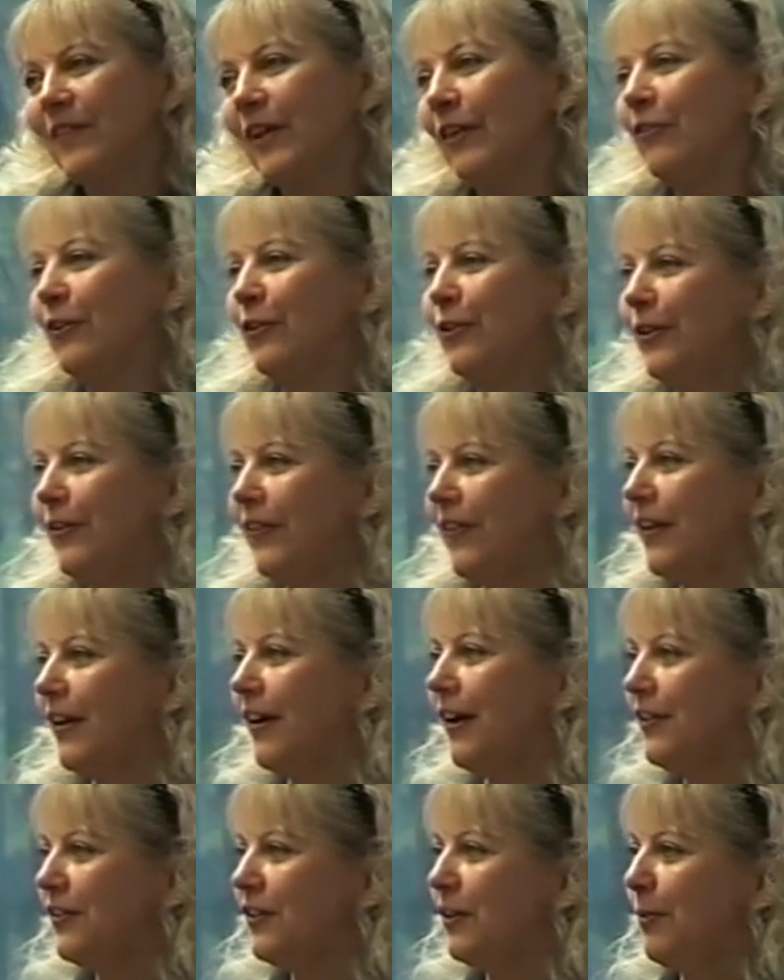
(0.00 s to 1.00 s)
of course, the
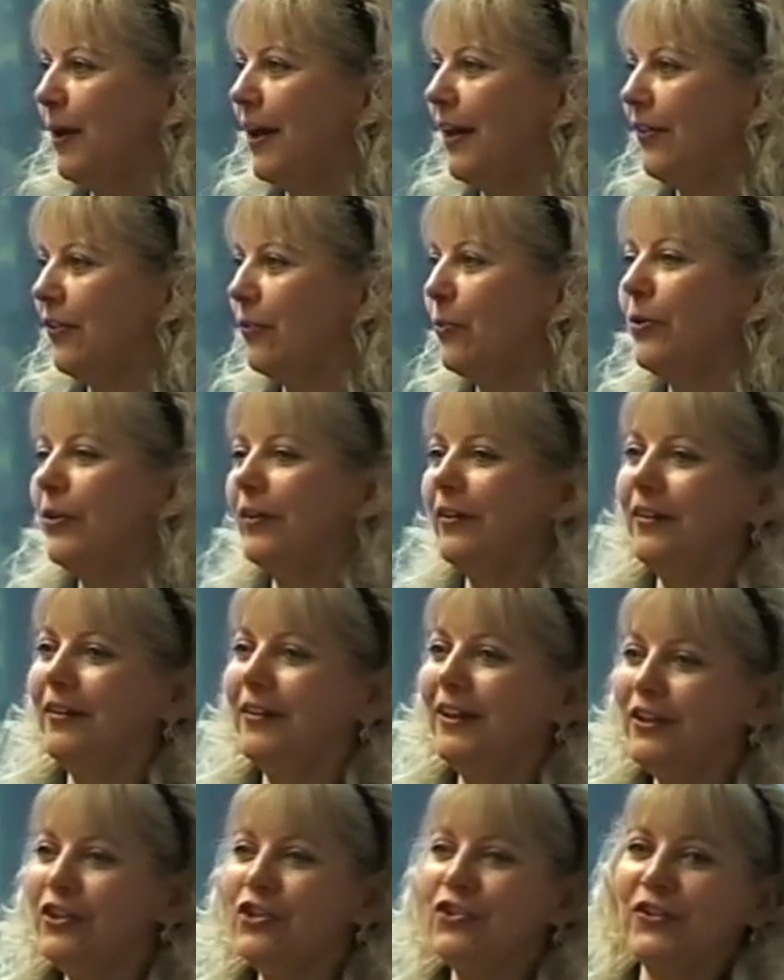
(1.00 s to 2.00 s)
osteopaths weren't
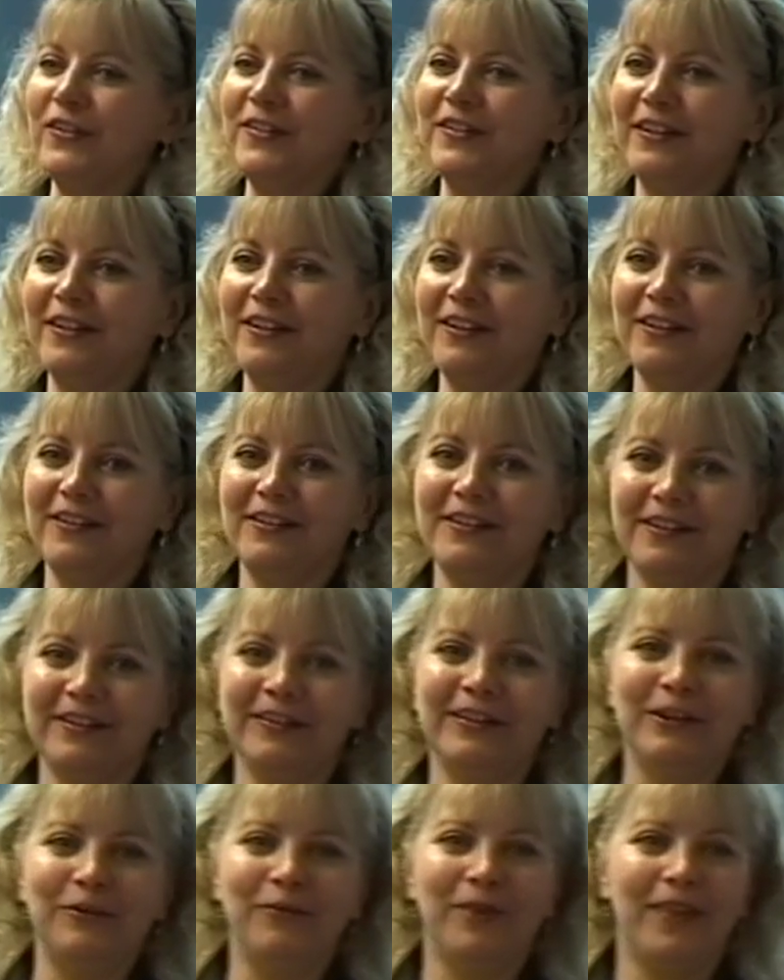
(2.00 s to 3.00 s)
interested in
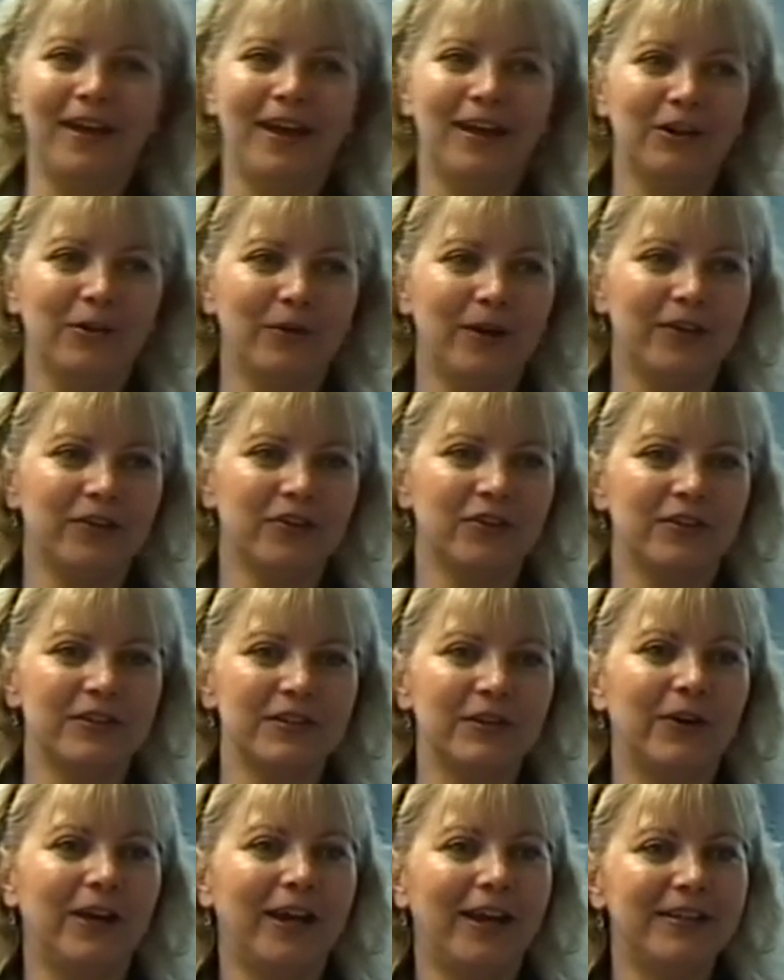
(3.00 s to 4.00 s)
dealing with that question,
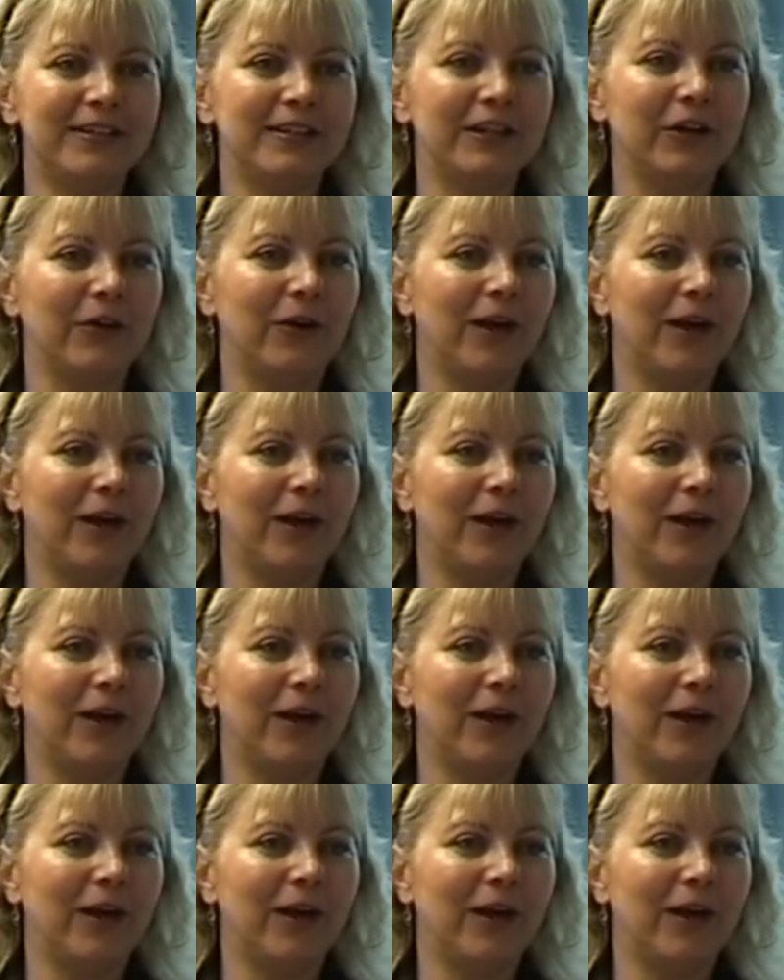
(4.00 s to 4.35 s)
so I had to go